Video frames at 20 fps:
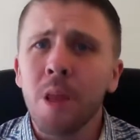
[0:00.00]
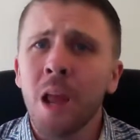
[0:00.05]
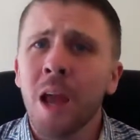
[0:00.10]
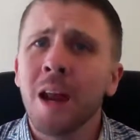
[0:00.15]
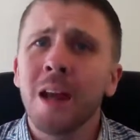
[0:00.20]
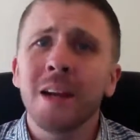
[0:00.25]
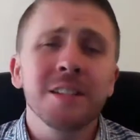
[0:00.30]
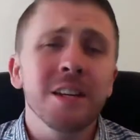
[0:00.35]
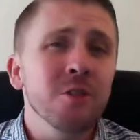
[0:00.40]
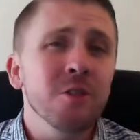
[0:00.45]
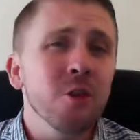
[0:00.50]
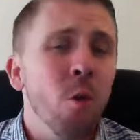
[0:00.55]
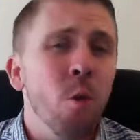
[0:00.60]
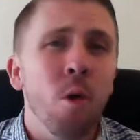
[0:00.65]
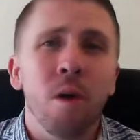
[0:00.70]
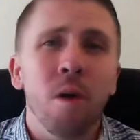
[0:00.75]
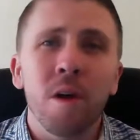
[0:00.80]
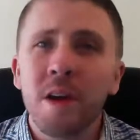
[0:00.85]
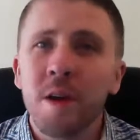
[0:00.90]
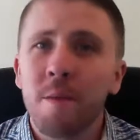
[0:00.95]
And I said,
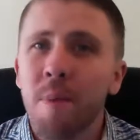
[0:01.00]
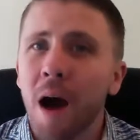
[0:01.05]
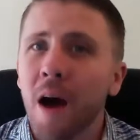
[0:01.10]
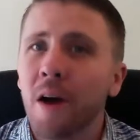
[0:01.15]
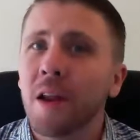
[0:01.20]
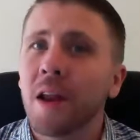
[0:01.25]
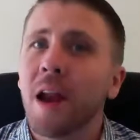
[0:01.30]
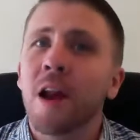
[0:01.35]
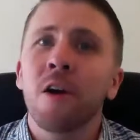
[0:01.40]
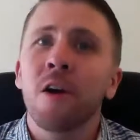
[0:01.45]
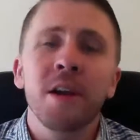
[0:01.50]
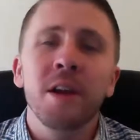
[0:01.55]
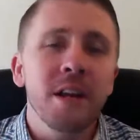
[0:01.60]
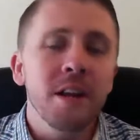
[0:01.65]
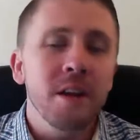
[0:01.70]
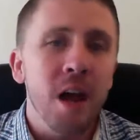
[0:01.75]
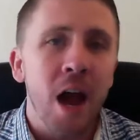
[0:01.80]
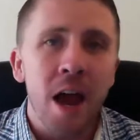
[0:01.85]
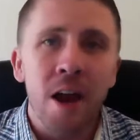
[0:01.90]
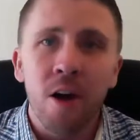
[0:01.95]
don't worry about it.
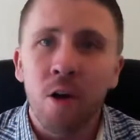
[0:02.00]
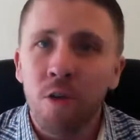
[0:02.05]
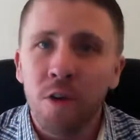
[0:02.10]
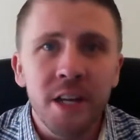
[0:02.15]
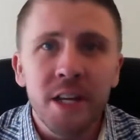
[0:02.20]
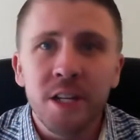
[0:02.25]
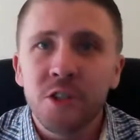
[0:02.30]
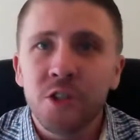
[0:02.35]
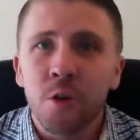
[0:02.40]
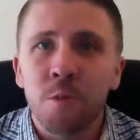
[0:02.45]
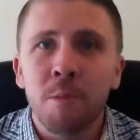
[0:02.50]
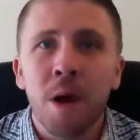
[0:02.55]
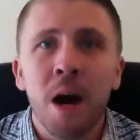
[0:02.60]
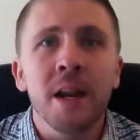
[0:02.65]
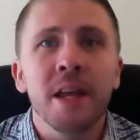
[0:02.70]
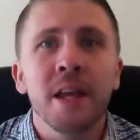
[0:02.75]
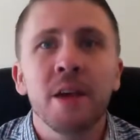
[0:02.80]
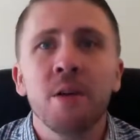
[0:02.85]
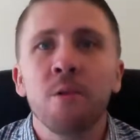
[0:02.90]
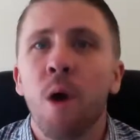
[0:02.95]
I don't need your
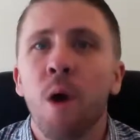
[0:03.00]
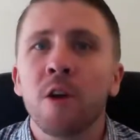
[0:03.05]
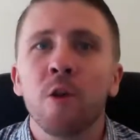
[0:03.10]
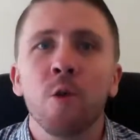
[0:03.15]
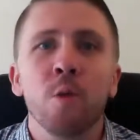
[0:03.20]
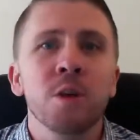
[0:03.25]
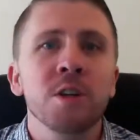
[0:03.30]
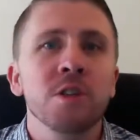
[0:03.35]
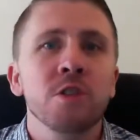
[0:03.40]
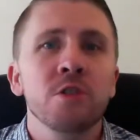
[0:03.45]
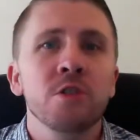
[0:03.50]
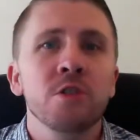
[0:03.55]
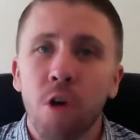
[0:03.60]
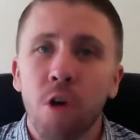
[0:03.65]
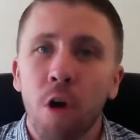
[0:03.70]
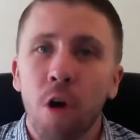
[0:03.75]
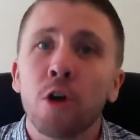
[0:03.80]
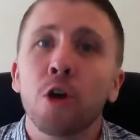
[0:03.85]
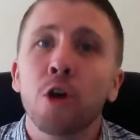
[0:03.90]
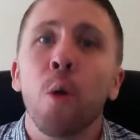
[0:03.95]
money. Why don't you
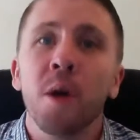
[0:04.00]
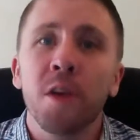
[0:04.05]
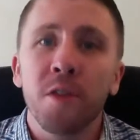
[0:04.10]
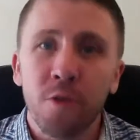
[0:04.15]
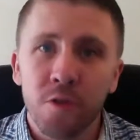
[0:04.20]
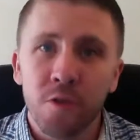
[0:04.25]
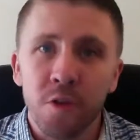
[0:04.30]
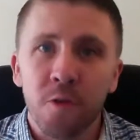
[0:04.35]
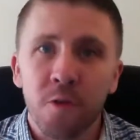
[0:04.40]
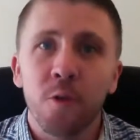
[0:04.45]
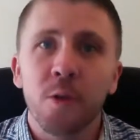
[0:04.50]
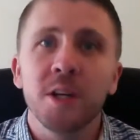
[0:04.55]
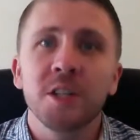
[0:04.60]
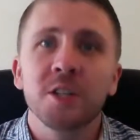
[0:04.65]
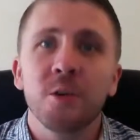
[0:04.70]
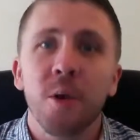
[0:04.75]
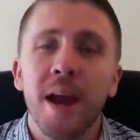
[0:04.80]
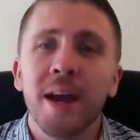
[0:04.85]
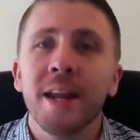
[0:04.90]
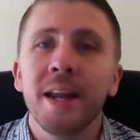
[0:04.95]
start going through the free
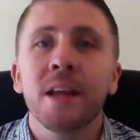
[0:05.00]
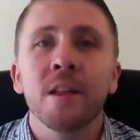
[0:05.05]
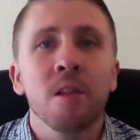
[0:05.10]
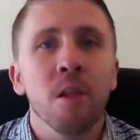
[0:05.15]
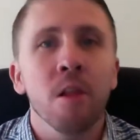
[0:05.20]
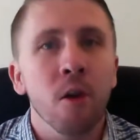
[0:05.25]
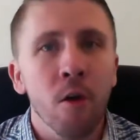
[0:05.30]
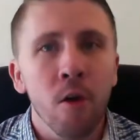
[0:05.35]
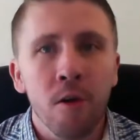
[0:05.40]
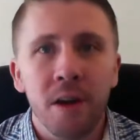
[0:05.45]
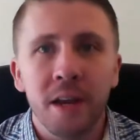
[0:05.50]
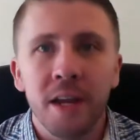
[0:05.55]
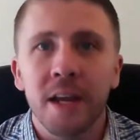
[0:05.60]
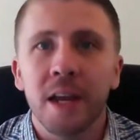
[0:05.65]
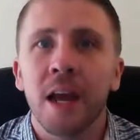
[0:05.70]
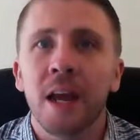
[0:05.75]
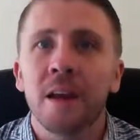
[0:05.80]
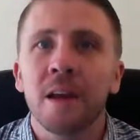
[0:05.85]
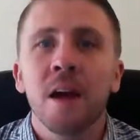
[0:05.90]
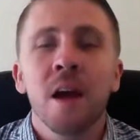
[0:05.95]
training and
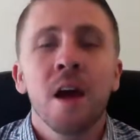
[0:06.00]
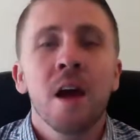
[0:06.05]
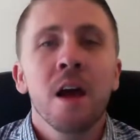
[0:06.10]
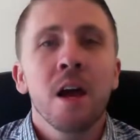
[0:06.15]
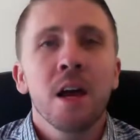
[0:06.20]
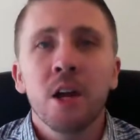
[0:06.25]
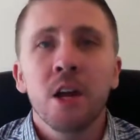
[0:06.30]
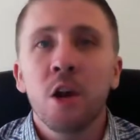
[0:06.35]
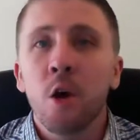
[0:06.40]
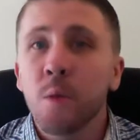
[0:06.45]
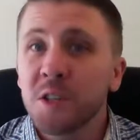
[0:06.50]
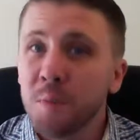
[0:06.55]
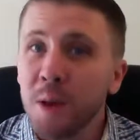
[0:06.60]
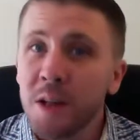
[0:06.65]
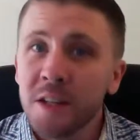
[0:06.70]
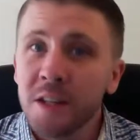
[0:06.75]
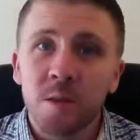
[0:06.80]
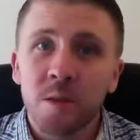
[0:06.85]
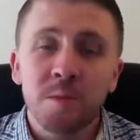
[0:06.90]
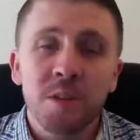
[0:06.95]
learning? And we
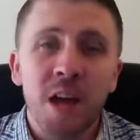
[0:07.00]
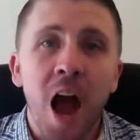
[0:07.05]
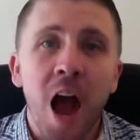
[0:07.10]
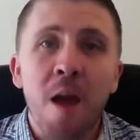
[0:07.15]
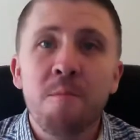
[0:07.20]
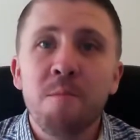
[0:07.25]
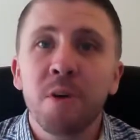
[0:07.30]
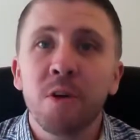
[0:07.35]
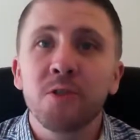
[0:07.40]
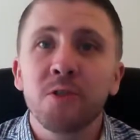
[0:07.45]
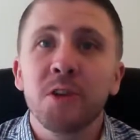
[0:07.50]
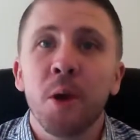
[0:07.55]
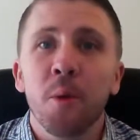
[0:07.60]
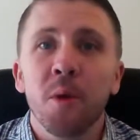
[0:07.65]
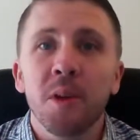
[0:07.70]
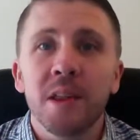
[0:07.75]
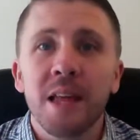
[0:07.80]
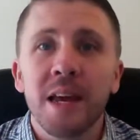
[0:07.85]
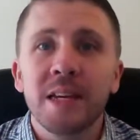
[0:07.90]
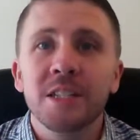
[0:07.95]
spent some time building
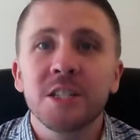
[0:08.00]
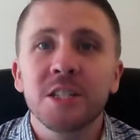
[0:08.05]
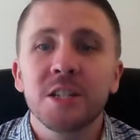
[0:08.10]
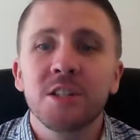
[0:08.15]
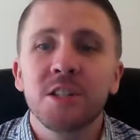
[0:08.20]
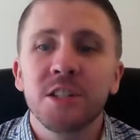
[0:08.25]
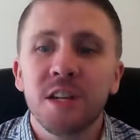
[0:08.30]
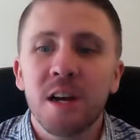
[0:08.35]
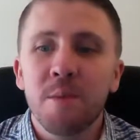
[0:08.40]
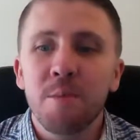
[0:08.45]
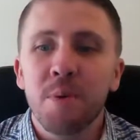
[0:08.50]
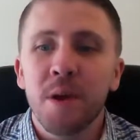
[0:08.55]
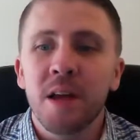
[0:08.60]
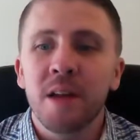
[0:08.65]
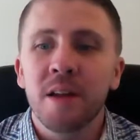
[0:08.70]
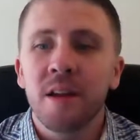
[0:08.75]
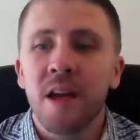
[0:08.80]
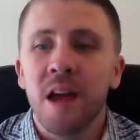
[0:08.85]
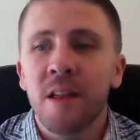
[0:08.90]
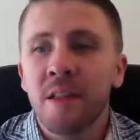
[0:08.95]
a relationship,
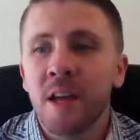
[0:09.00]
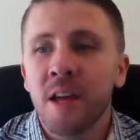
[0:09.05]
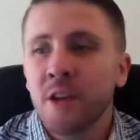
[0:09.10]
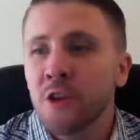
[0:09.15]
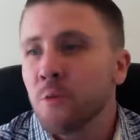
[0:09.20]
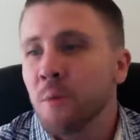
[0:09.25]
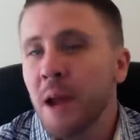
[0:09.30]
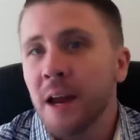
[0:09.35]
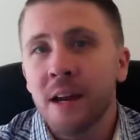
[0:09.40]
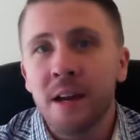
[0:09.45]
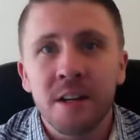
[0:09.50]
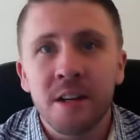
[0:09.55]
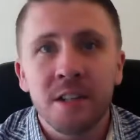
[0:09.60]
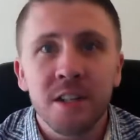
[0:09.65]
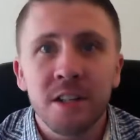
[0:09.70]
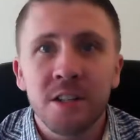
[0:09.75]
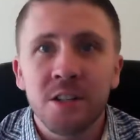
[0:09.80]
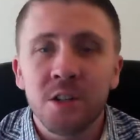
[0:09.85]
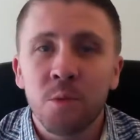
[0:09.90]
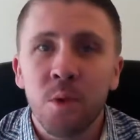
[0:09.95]
and then you made a
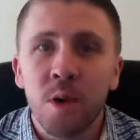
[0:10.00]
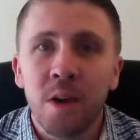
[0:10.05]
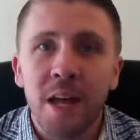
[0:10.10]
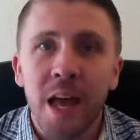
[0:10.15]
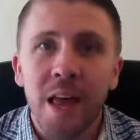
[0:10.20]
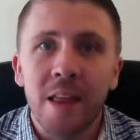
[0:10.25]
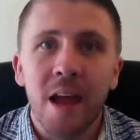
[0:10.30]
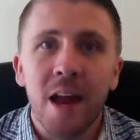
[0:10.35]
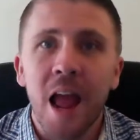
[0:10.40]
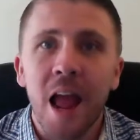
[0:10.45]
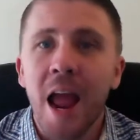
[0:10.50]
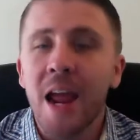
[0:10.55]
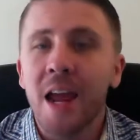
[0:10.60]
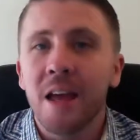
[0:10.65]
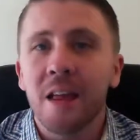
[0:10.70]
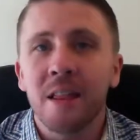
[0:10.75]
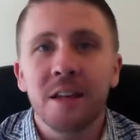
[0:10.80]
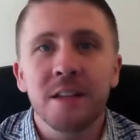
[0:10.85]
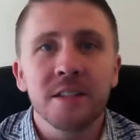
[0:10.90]
decision one day that, hey,